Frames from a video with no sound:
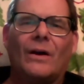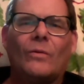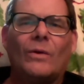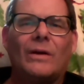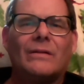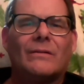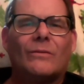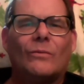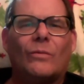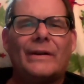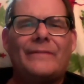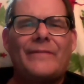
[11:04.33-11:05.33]
Well,
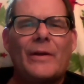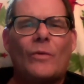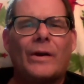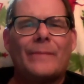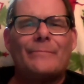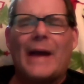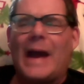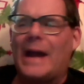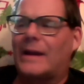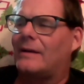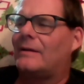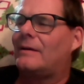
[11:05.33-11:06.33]
what if they want it
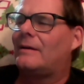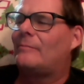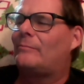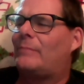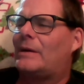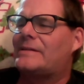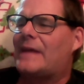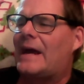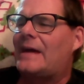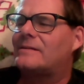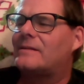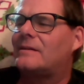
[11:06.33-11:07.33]
back? Buzz
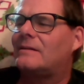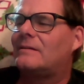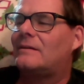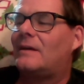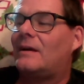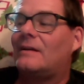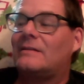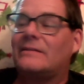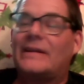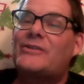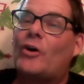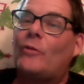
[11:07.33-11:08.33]
asked.
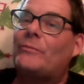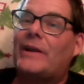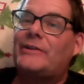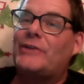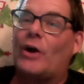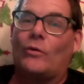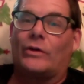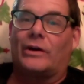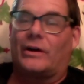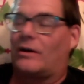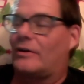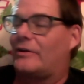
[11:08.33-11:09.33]
Let's hope they don't,
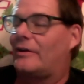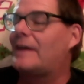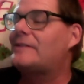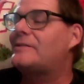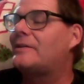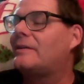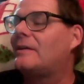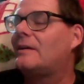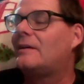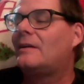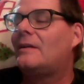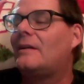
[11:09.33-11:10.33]
Carter answered.
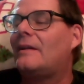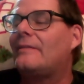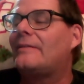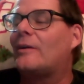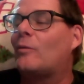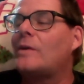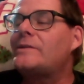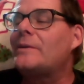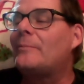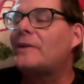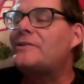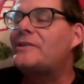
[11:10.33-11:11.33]
There
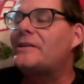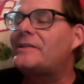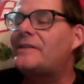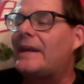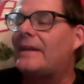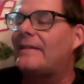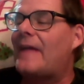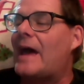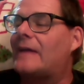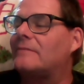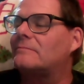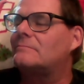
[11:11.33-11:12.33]
wasn't much to say to
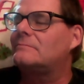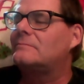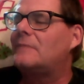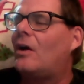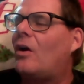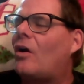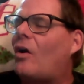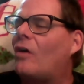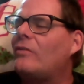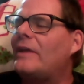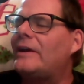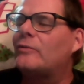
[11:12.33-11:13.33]
that.
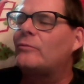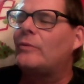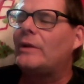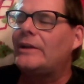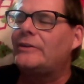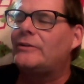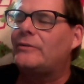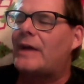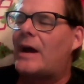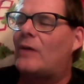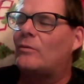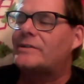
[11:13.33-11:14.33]
All they could really do
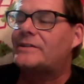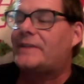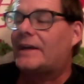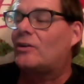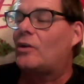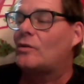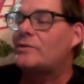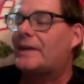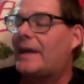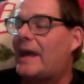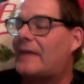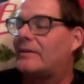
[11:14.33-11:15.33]
now was stick close
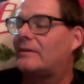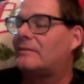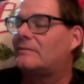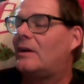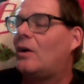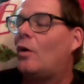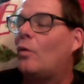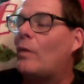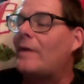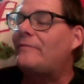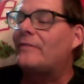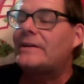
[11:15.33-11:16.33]
together
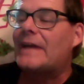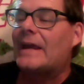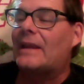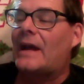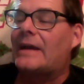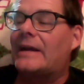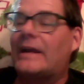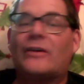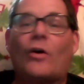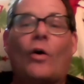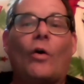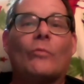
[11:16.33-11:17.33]
wait for daylight, and
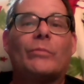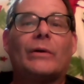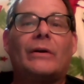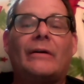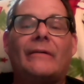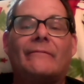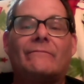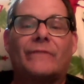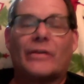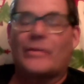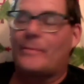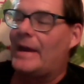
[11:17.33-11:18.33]
hope
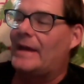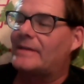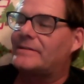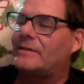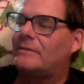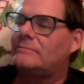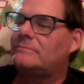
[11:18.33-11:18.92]
for the best.